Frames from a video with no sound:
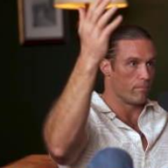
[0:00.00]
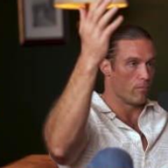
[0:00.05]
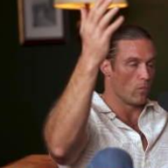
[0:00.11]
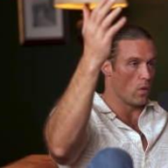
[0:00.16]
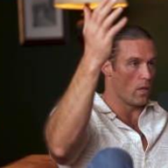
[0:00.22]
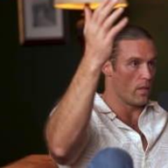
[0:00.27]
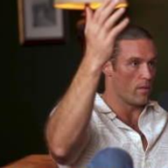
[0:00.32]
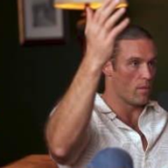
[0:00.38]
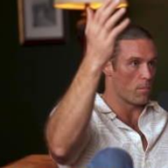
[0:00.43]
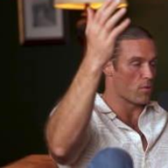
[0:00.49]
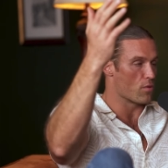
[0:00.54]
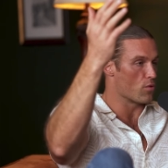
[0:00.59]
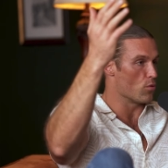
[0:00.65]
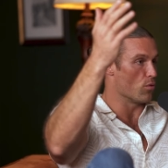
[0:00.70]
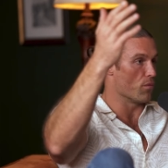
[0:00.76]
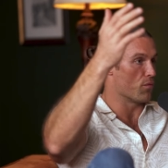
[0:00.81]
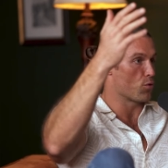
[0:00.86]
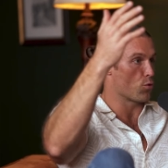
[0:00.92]
what, the
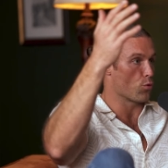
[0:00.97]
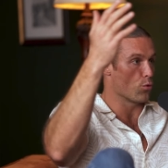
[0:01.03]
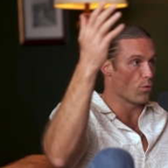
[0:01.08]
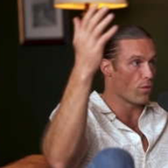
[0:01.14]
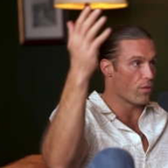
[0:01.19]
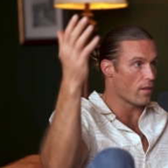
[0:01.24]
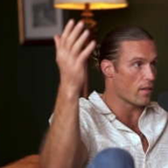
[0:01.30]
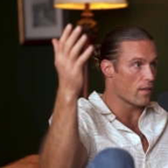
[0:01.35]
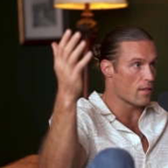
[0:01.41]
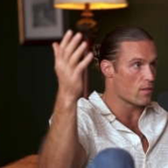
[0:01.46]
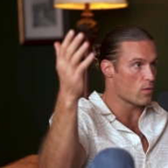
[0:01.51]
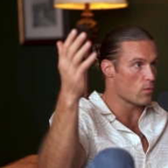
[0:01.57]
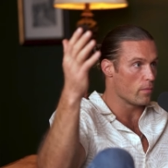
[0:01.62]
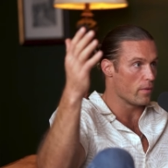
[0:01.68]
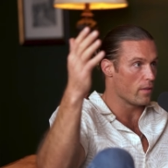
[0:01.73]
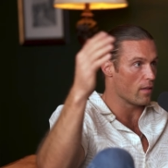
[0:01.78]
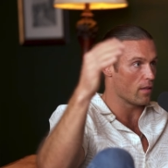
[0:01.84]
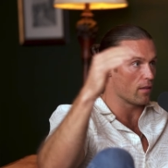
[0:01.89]
pursuit of truth, I guess,
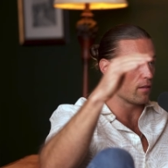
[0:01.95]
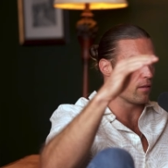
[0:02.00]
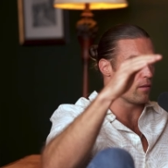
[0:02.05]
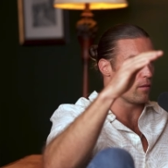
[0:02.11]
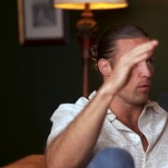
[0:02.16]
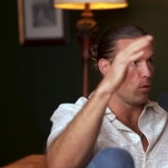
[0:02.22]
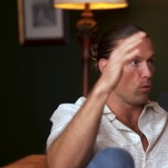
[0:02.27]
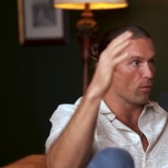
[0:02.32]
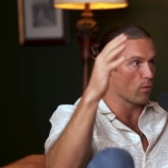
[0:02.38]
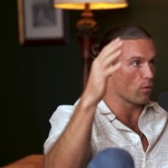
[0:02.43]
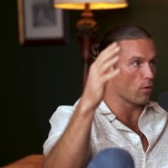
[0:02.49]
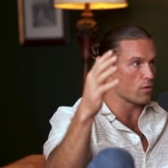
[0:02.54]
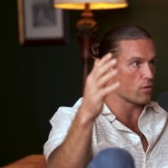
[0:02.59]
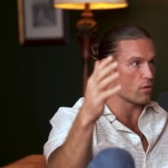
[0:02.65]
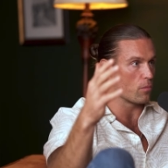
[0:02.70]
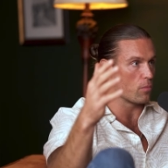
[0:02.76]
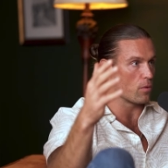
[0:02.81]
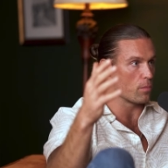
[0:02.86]
would be kind of the
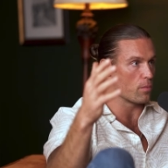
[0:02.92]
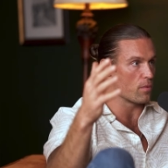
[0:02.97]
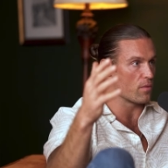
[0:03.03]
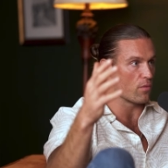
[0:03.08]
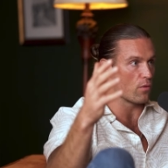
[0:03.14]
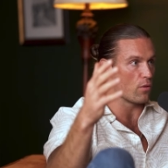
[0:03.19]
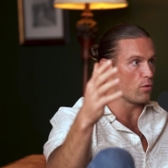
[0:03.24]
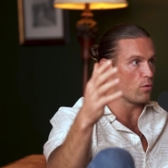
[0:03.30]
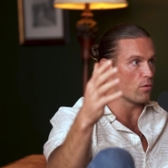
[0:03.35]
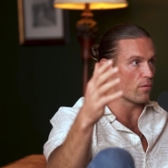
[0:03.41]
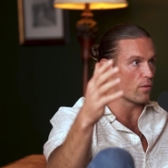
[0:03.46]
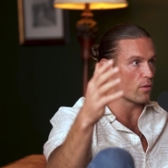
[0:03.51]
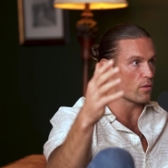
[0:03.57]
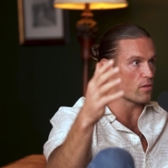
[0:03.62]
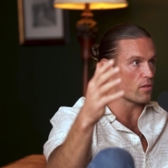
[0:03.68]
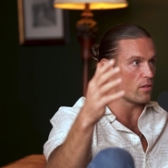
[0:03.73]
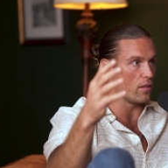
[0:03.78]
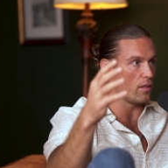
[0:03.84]
overarching purpose for a
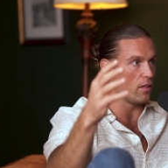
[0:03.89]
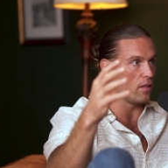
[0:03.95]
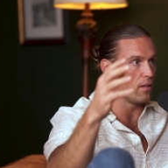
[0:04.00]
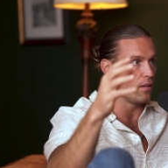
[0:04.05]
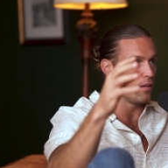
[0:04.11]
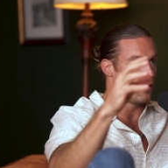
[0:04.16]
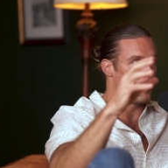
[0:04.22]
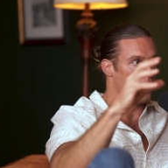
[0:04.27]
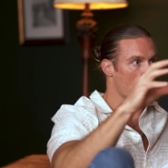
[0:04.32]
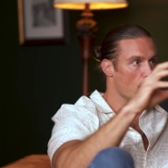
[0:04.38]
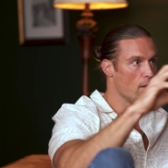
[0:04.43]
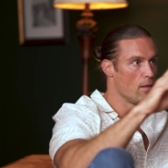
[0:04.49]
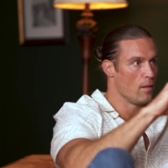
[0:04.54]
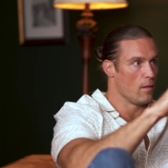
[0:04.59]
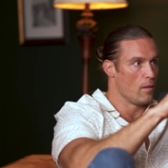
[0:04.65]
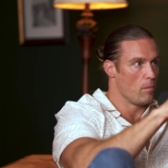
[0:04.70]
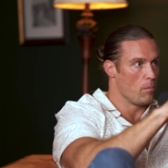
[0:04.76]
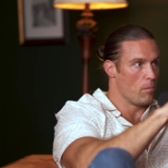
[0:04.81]
university.
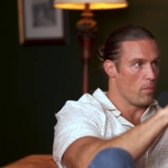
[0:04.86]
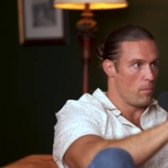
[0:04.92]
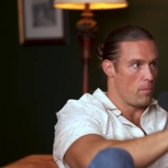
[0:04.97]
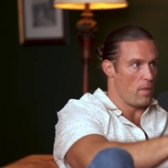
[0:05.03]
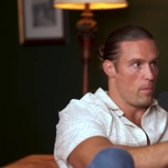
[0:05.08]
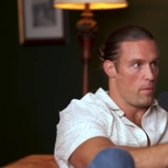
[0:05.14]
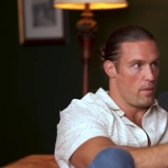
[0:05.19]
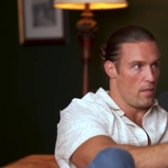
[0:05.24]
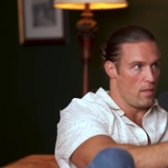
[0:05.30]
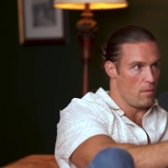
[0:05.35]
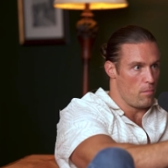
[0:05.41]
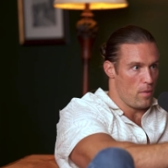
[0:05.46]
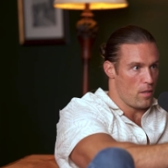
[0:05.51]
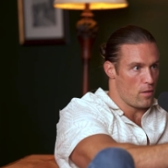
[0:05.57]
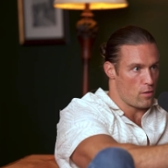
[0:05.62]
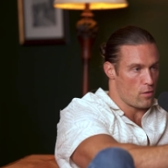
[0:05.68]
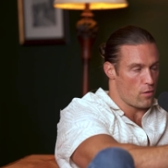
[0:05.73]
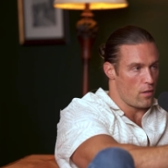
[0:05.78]
But maybe the
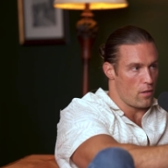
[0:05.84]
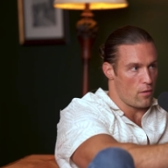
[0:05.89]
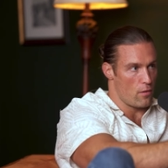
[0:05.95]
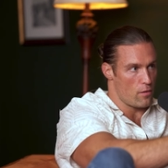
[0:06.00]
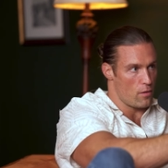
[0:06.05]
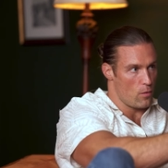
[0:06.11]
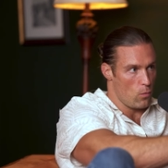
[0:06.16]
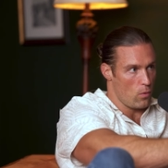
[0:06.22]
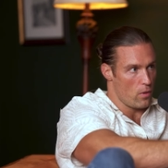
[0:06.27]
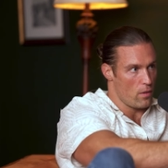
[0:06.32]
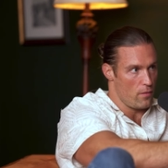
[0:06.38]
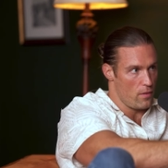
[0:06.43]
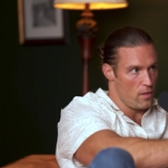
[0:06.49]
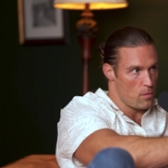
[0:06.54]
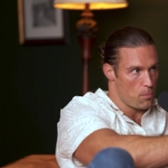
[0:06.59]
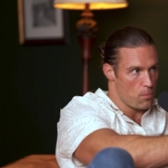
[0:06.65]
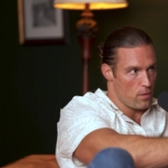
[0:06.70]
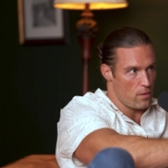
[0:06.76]
administrators in one of
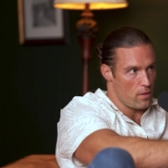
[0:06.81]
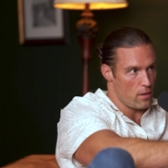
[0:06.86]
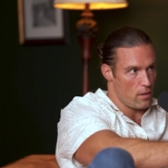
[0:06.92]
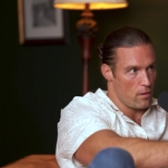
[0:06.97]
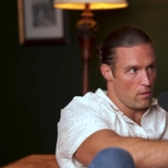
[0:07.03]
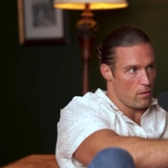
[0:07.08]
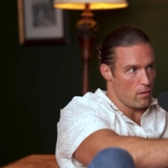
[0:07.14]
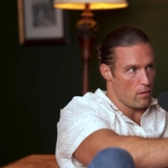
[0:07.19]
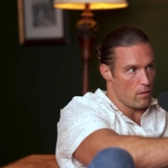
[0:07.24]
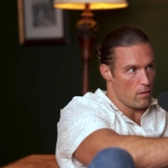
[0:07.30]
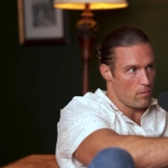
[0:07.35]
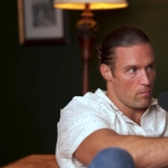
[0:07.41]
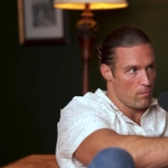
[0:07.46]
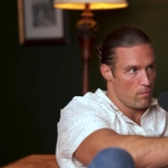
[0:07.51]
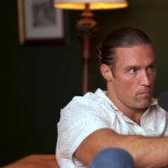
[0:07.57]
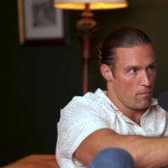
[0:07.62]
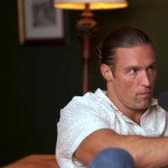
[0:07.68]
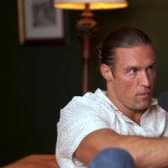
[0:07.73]
these
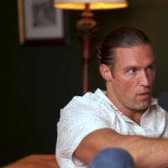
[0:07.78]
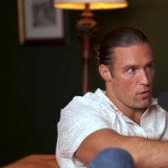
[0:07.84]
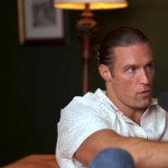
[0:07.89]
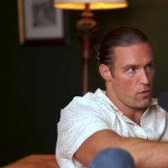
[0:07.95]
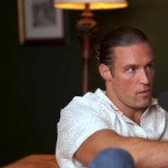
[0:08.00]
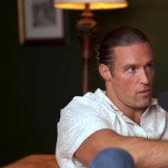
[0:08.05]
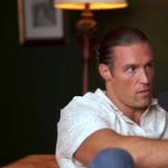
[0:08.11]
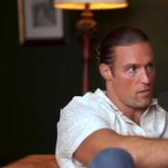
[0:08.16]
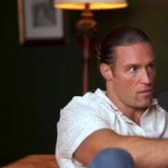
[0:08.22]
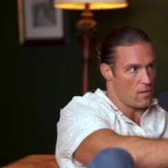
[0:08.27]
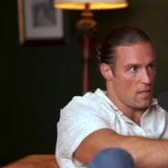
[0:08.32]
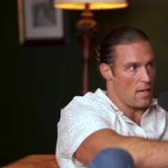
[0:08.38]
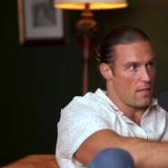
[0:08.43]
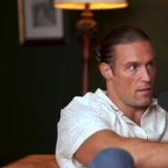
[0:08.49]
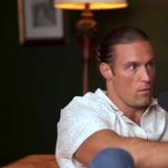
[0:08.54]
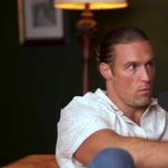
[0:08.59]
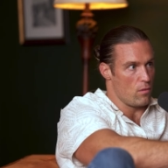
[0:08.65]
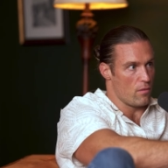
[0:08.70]
particular functions
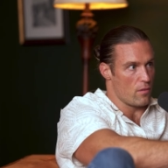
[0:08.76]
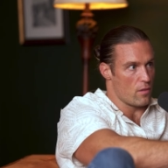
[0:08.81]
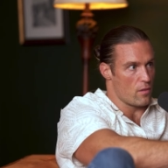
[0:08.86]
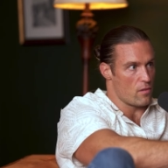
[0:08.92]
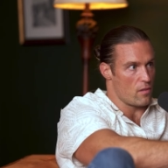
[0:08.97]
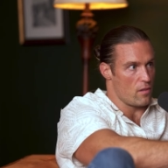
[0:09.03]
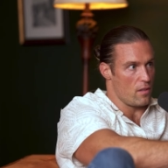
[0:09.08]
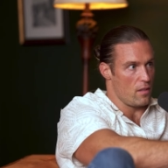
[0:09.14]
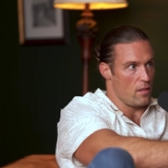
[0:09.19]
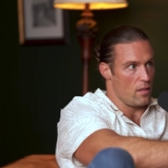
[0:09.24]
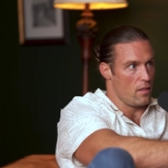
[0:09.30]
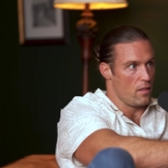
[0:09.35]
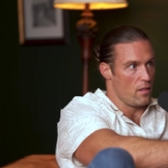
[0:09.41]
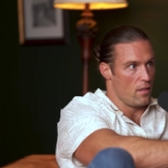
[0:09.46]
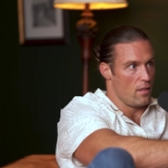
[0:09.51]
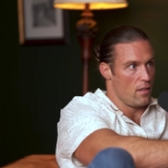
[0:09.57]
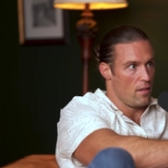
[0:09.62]
inside the university,